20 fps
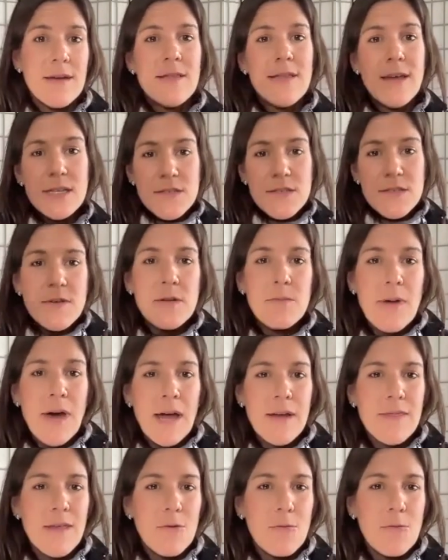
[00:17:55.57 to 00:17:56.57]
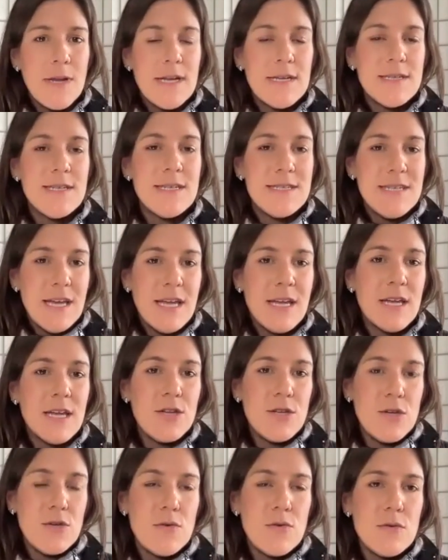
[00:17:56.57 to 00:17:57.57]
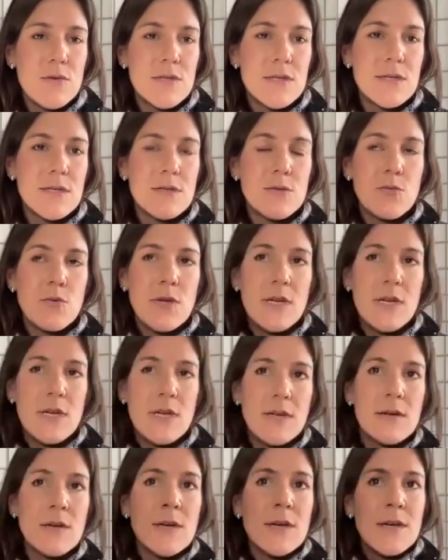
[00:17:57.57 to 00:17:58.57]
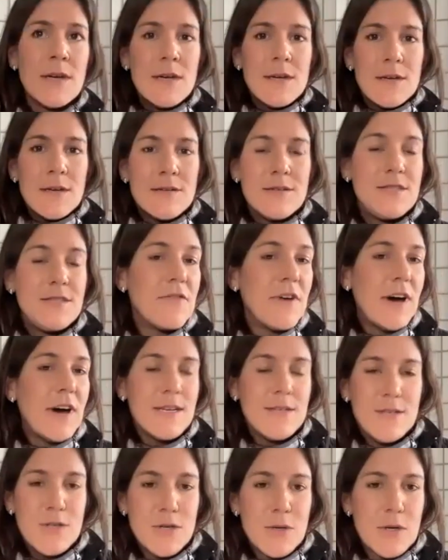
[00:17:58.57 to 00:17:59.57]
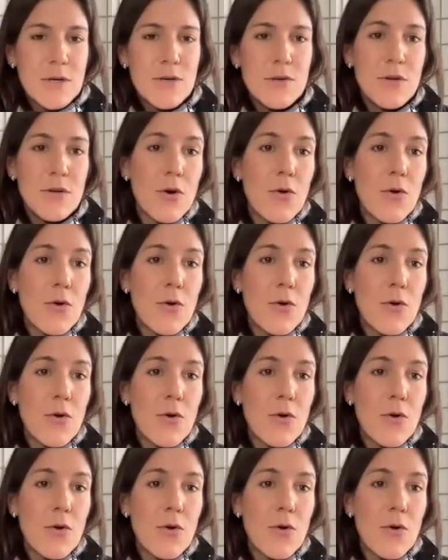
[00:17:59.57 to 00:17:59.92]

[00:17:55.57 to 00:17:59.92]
That's feedback that we need to take and use as we devise your